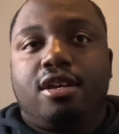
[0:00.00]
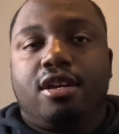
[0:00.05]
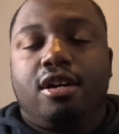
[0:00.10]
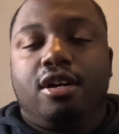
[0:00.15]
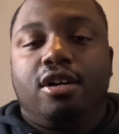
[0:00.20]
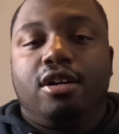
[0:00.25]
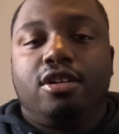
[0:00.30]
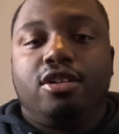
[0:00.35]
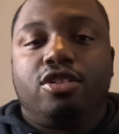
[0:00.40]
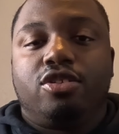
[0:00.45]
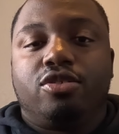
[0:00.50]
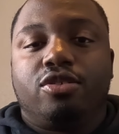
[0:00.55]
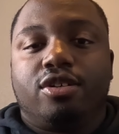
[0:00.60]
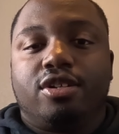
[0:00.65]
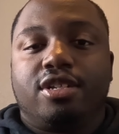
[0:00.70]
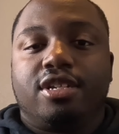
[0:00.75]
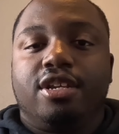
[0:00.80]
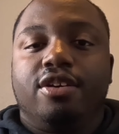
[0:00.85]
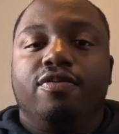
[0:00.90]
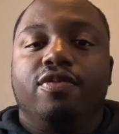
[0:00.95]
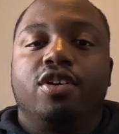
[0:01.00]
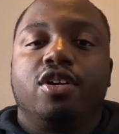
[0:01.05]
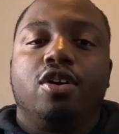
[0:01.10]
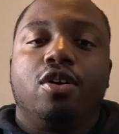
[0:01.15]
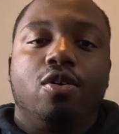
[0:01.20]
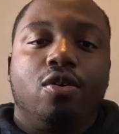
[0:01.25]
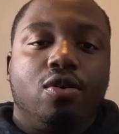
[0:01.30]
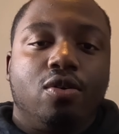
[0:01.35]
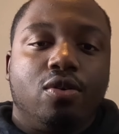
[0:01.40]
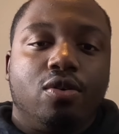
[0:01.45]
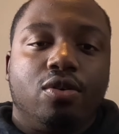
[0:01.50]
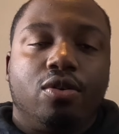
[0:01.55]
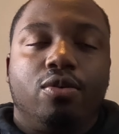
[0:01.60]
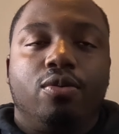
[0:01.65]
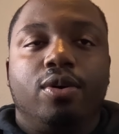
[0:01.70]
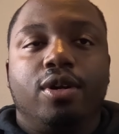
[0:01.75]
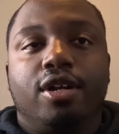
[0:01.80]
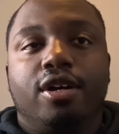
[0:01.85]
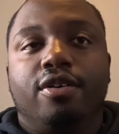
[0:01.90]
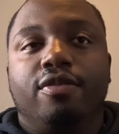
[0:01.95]
uh, the trucks give a cold or
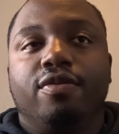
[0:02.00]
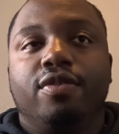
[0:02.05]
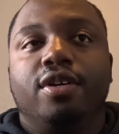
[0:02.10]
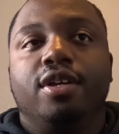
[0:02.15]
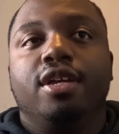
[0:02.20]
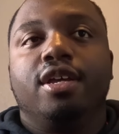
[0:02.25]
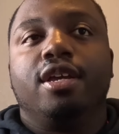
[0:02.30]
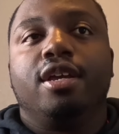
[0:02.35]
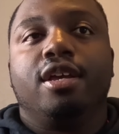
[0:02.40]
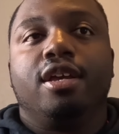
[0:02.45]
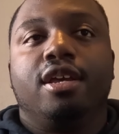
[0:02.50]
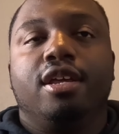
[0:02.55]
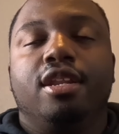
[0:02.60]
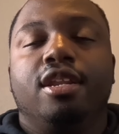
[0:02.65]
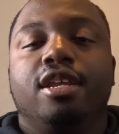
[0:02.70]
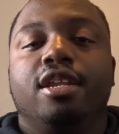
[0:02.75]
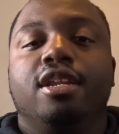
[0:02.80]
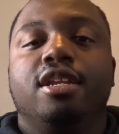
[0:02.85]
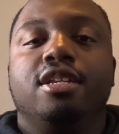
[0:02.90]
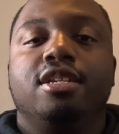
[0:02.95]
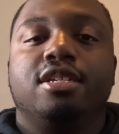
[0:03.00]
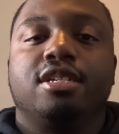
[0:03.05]
whatever, and then it